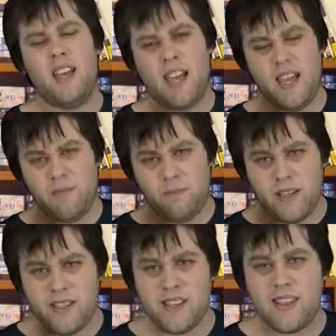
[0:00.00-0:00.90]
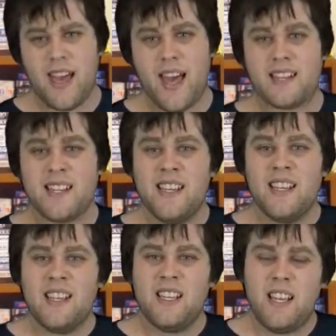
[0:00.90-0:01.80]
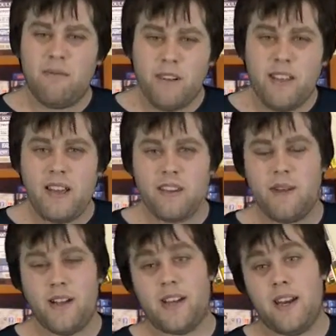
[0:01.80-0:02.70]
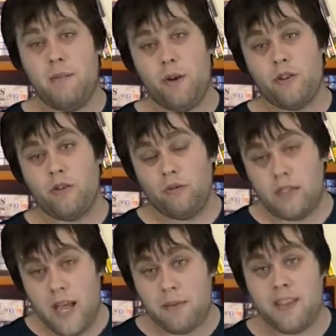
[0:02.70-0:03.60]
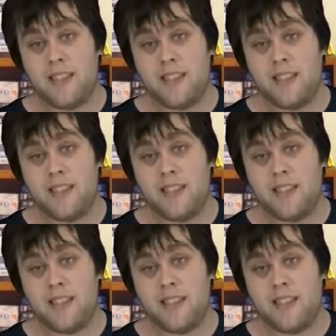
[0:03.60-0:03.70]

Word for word: And because of that, it really undermines any emotional depth.